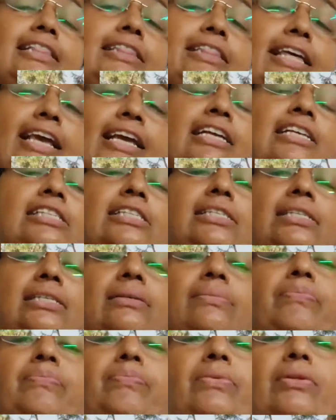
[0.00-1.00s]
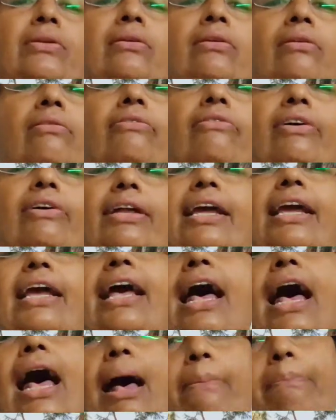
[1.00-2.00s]
things for a
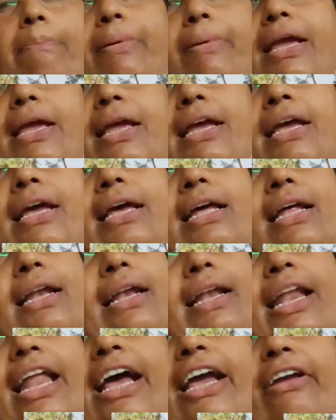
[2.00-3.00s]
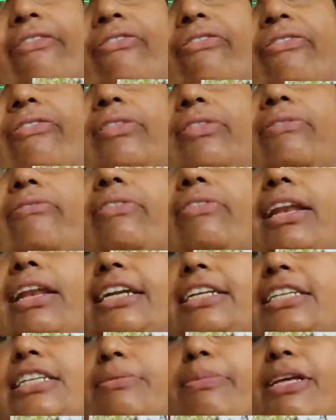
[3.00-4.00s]
happy life.
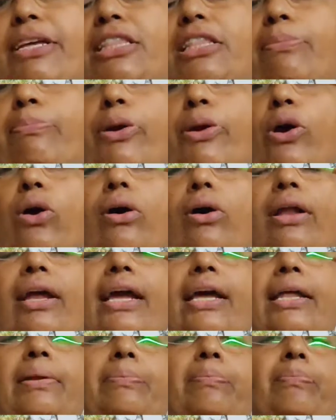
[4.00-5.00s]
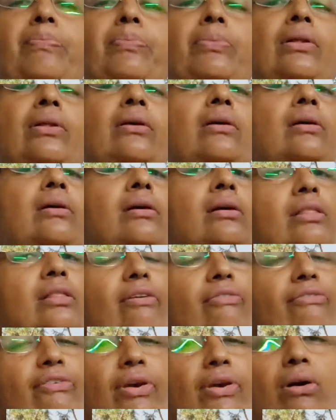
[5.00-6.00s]
Let it be the pure air, the
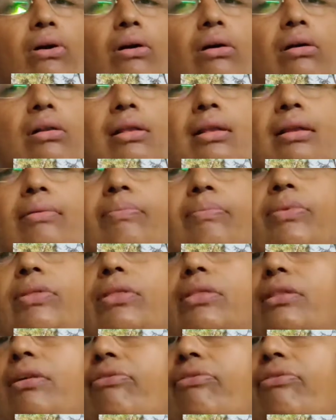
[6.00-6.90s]
fuel, the